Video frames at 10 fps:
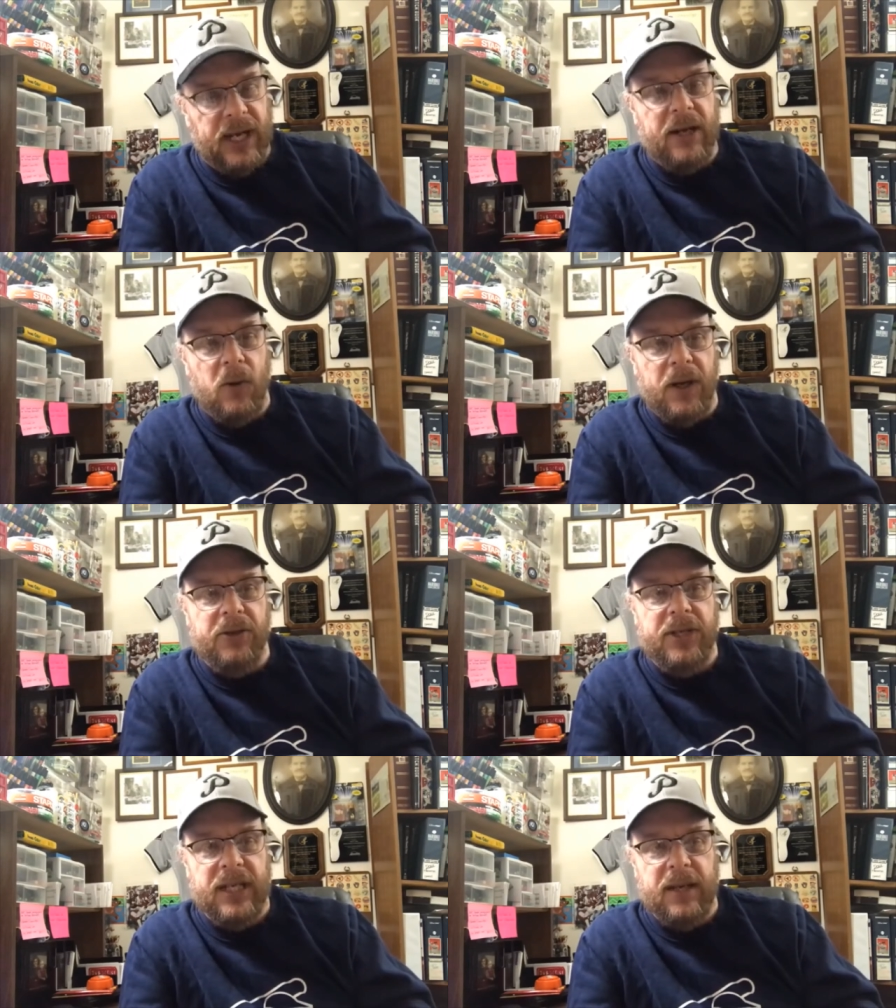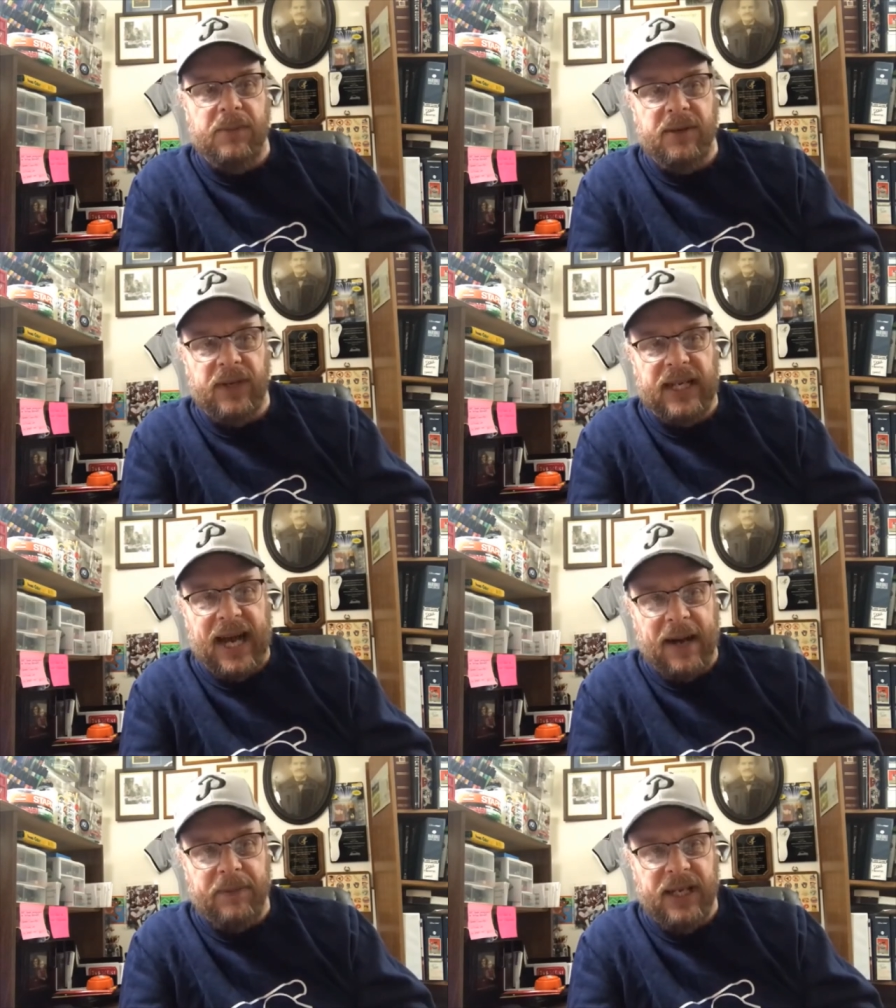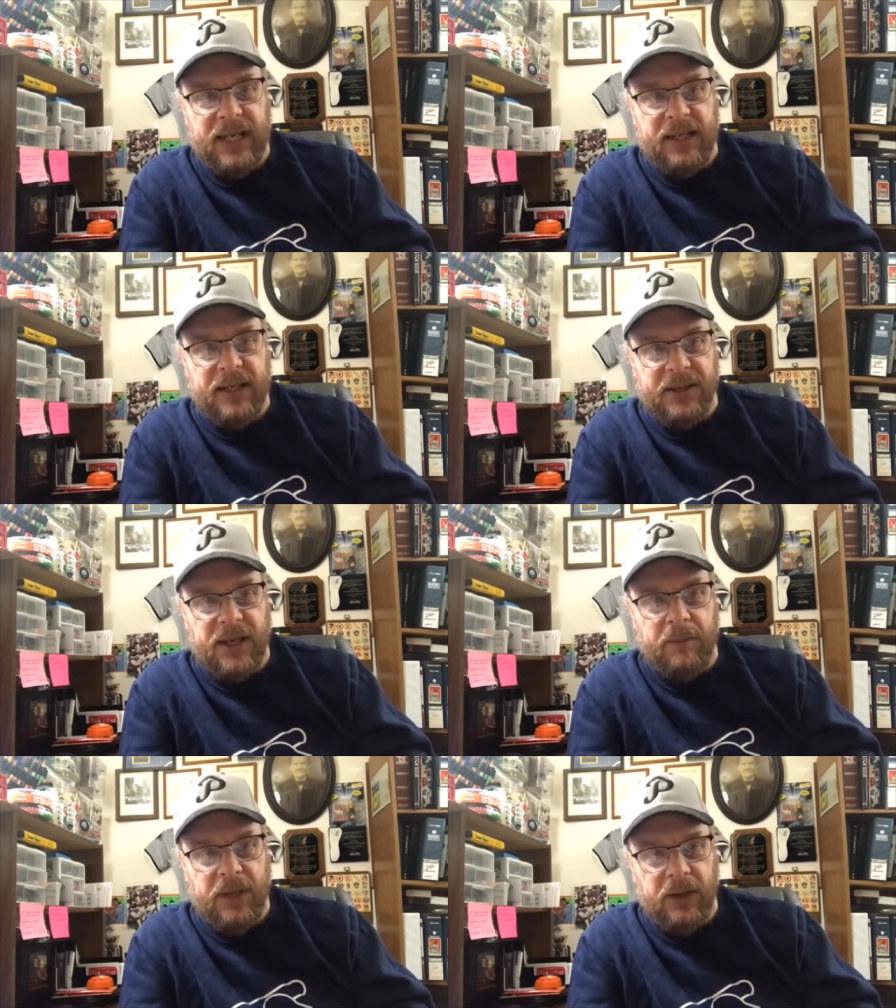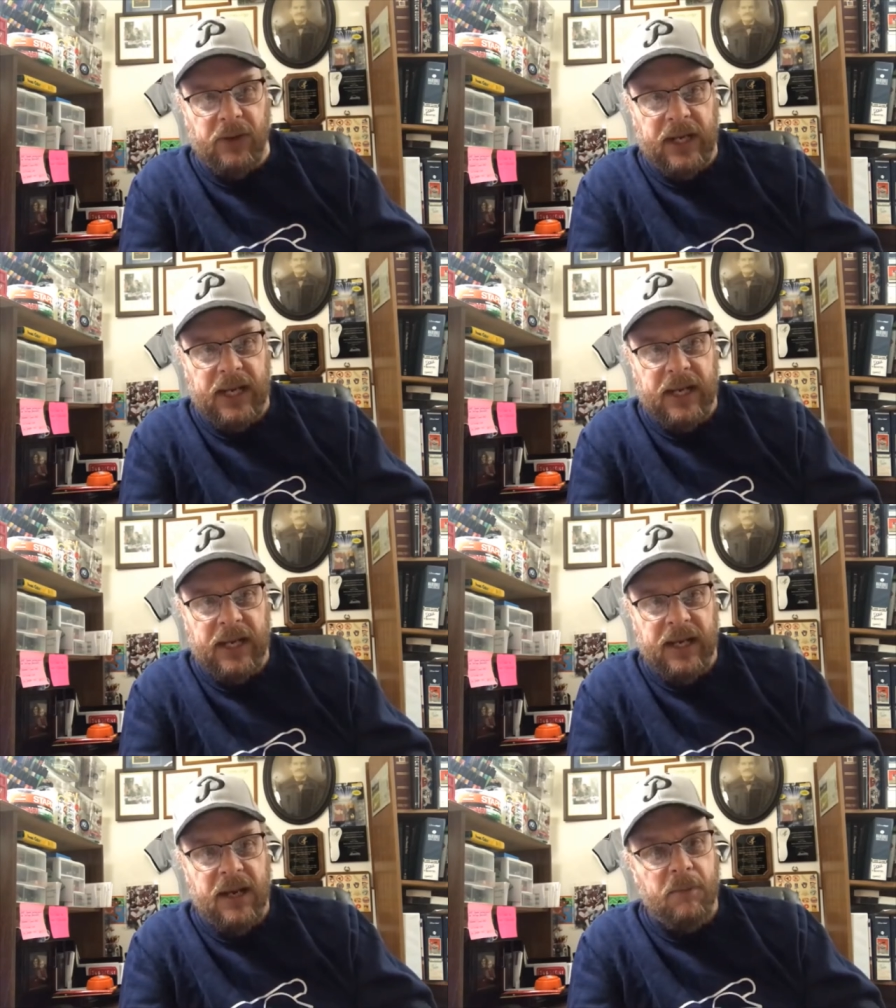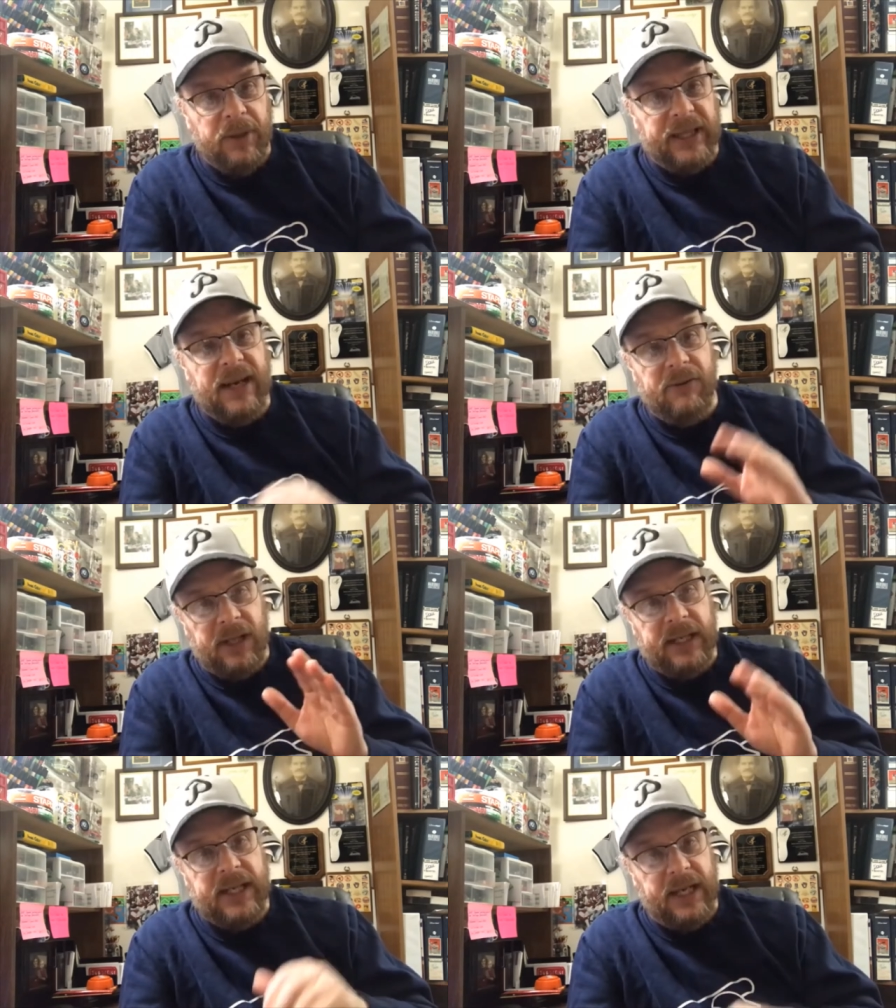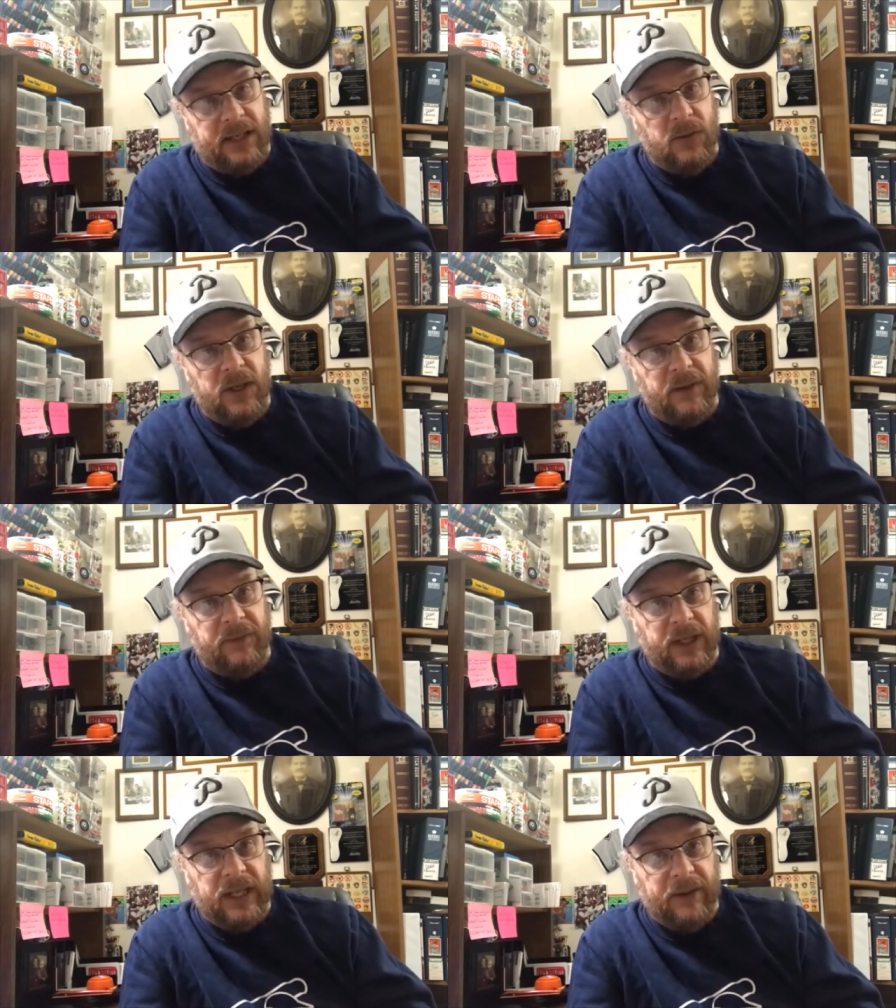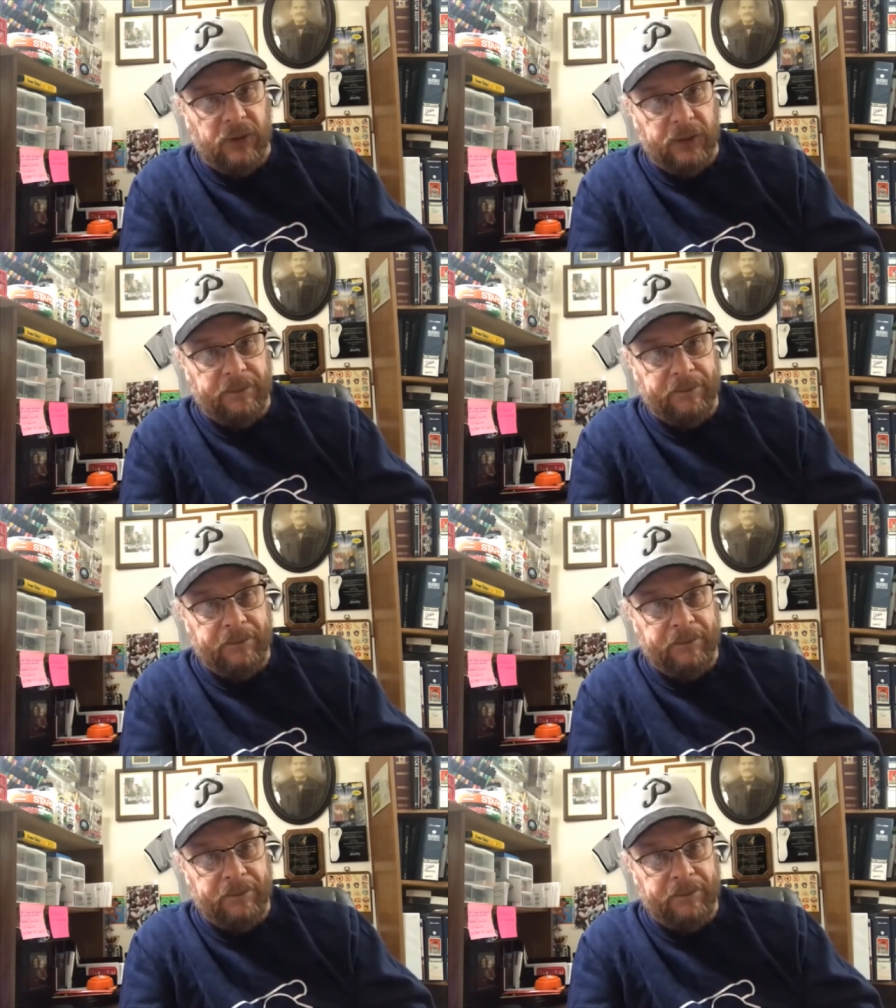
I know other teams have adopted it to some degree, but they really take it to a different level.